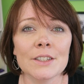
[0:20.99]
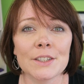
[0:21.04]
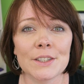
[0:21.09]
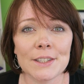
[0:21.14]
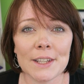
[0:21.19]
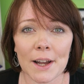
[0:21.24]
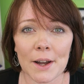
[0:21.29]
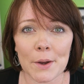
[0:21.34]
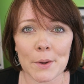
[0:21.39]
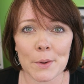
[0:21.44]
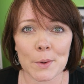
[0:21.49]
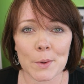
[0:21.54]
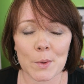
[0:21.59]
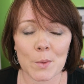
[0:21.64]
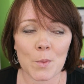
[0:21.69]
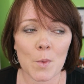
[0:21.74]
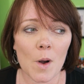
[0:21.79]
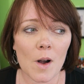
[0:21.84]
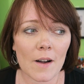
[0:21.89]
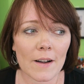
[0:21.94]
So,
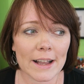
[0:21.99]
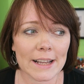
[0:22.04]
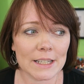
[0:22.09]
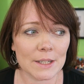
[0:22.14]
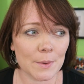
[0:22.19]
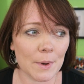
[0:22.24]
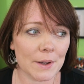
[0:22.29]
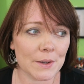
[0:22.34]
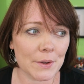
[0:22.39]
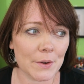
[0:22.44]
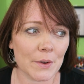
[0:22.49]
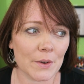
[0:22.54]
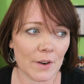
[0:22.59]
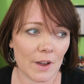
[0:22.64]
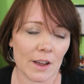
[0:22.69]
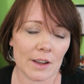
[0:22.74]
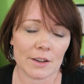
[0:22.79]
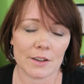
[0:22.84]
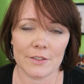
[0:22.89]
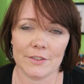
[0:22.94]
why do I not
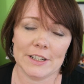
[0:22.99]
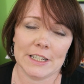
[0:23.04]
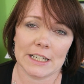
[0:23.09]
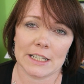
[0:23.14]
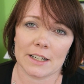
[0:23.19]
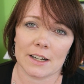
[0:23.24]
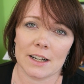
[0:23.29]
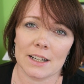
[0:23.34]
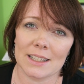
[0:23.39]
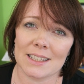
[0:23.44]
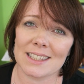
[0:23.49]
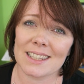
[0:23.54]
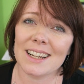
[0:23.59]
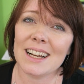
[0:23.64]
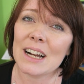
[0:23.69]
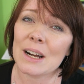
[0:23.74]
like revision guides?